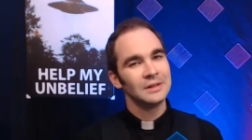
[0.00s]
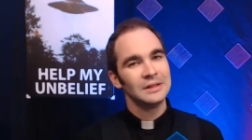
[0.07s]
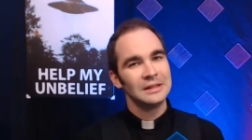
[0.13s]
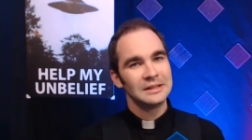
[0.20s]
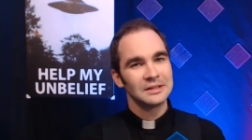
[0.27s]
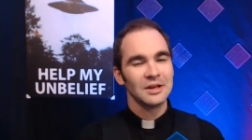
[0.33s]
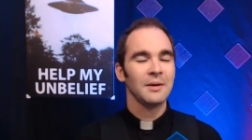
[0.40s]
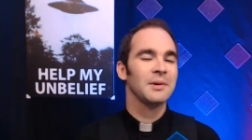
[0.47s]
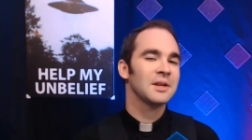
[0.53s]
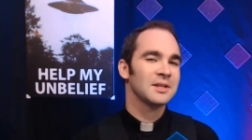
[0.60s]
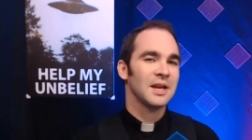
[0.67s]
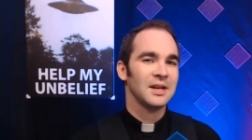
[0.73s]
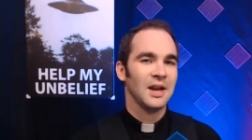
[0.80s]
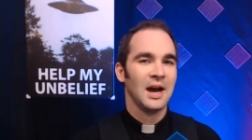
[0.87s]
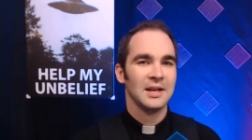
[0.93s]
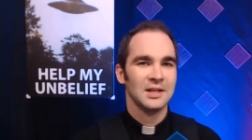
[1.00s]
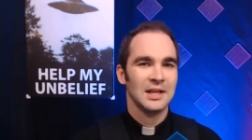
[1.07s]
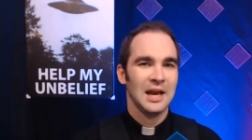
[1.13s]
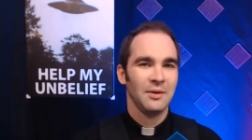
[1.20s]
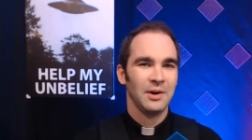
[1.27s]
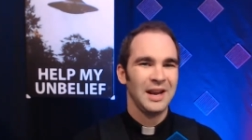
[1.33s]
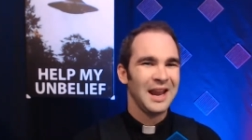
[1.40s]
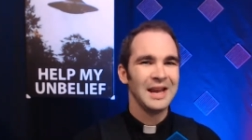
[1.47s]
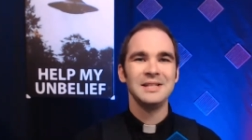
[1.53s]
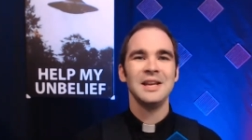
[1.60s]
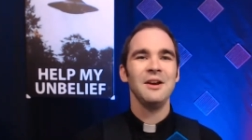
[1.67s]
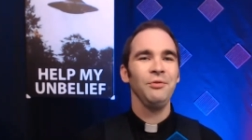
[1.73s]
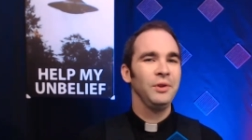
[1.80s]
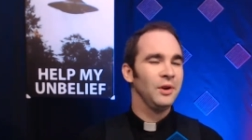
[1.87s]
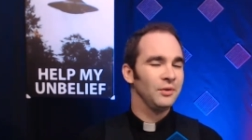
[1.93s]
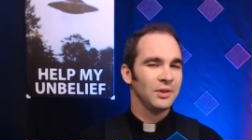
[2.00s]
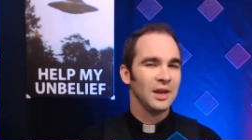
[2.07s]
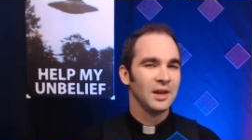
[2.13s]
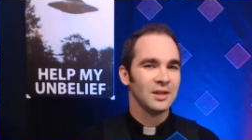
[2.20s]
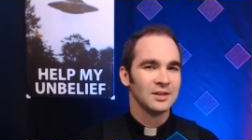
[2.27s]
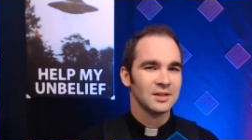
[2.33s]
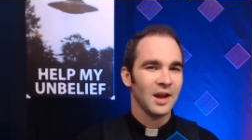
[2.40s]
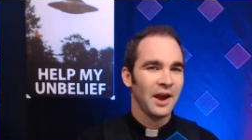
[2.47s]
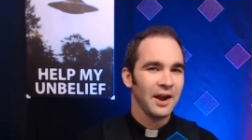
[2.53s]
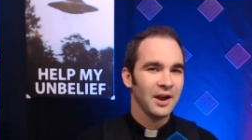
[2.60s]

So I'm going to say not to that one. And I definitely don't think it's higher